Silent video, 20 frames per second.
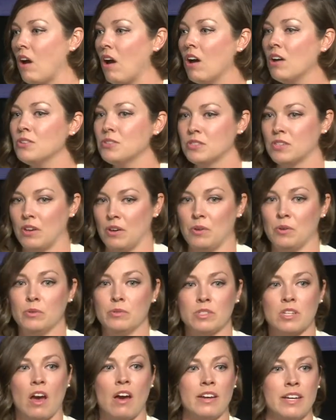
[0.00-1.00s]
also
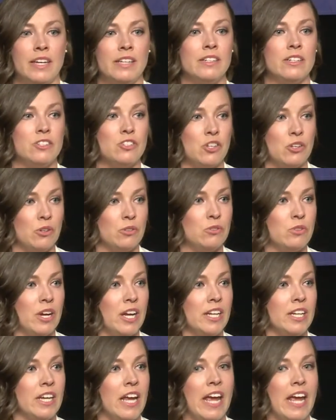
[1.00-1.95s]
talking to children